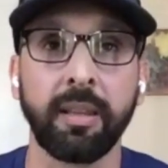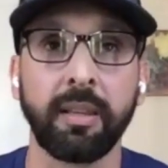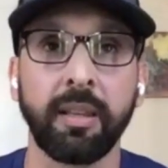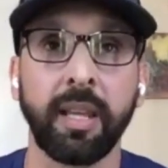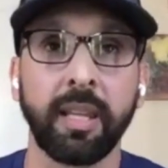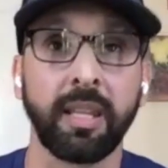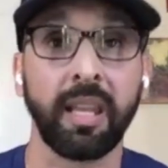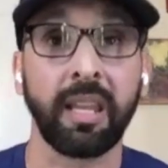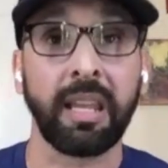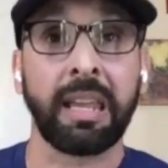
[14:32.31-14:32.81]

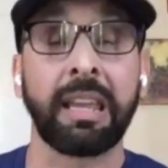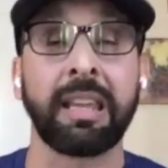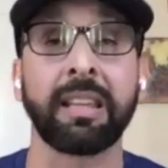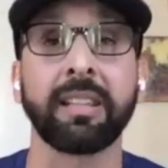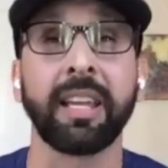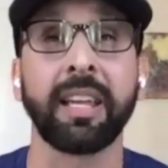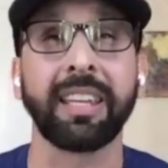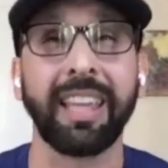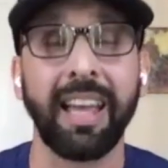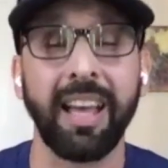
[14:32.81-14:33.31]
aka
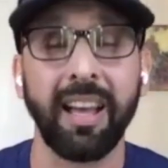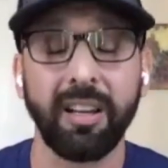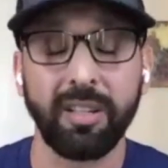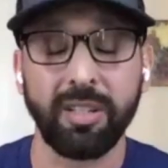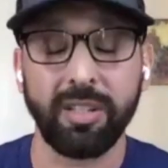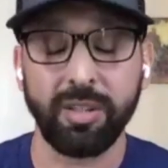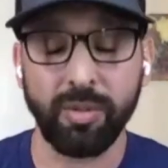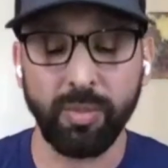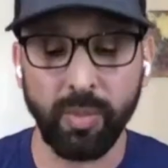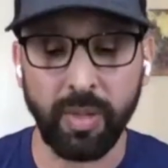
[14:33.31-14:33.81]
like how
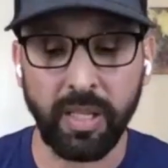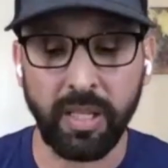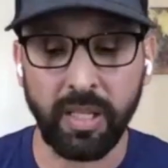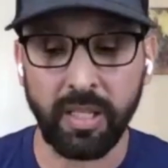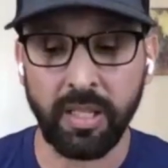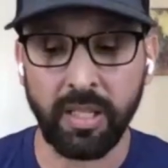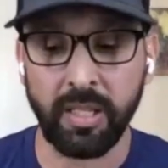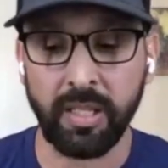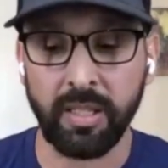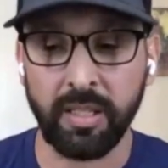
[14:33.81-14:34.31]
do
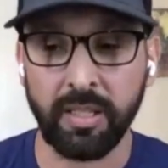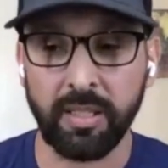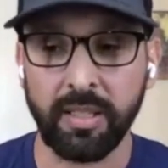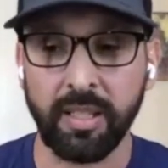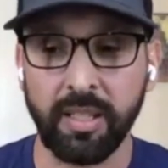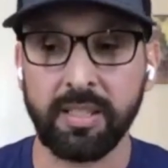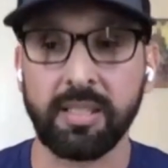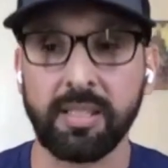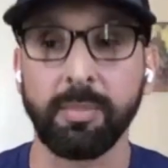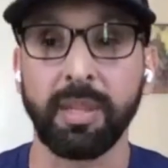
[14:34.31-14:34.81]
we
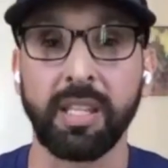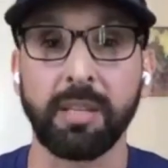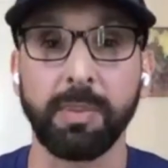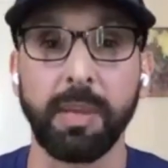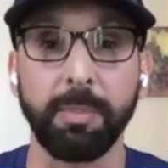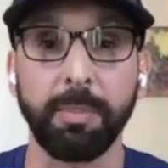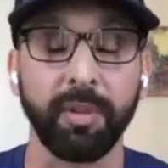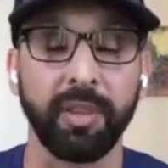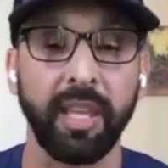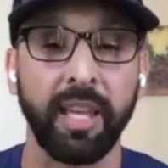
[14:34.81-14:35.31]
get some of these
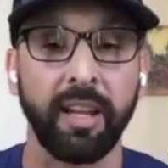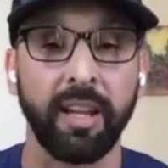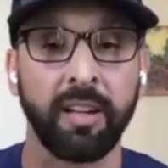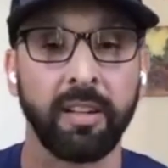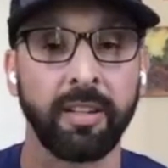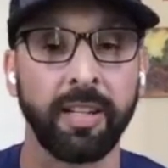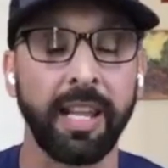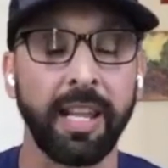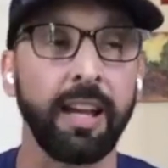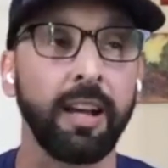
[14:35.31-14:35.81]
people that
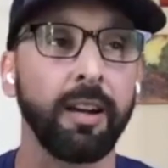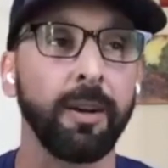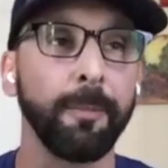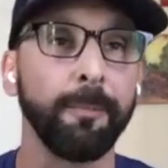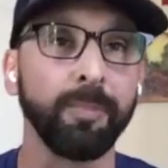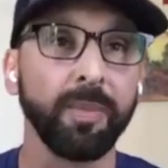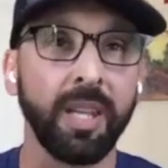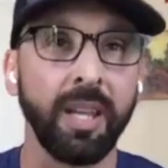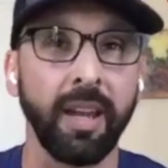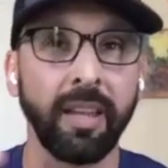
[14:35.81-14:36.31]
are now
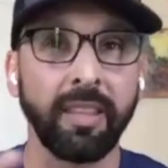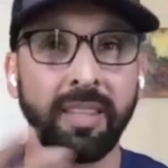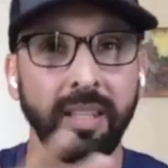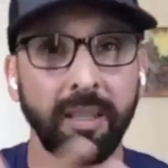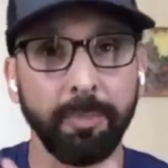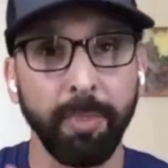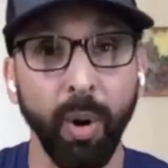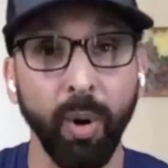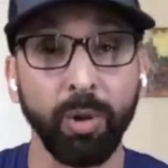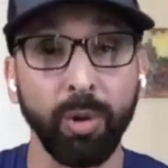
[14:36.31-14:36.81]
i
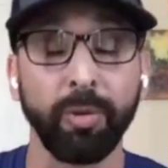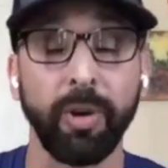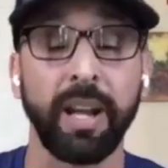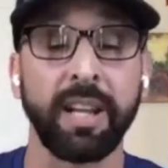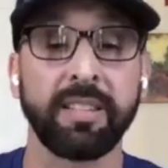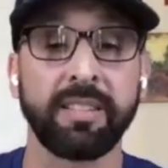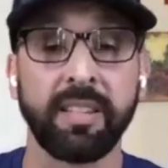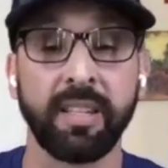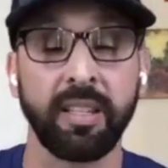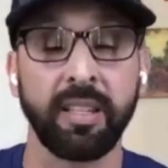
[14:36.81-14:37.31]
think
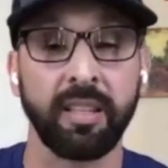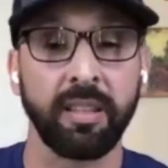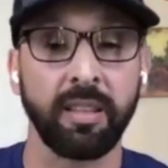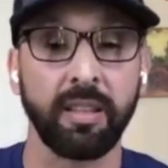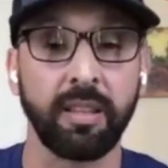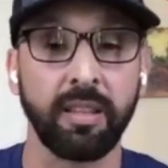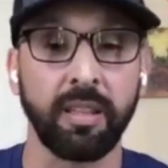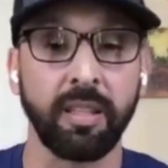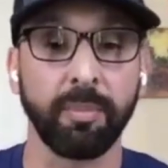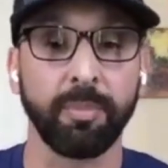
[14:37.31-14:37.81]
polarizing
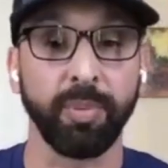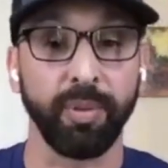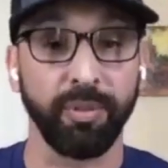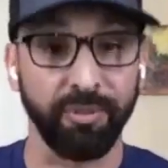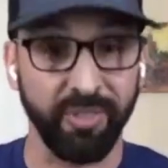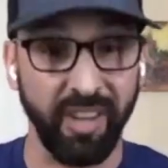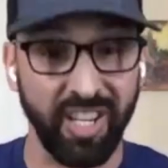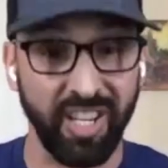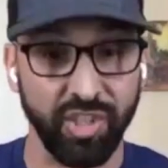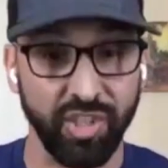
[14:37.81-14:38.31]
the
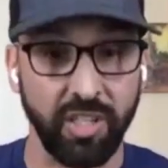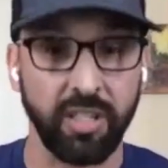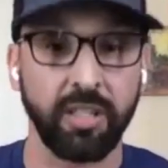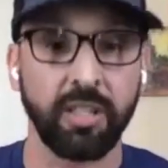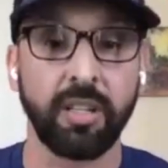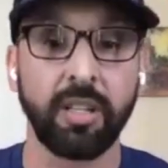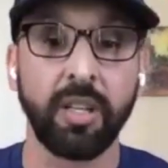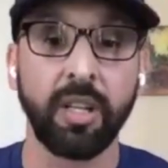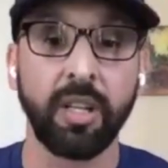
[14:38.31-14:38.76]
profession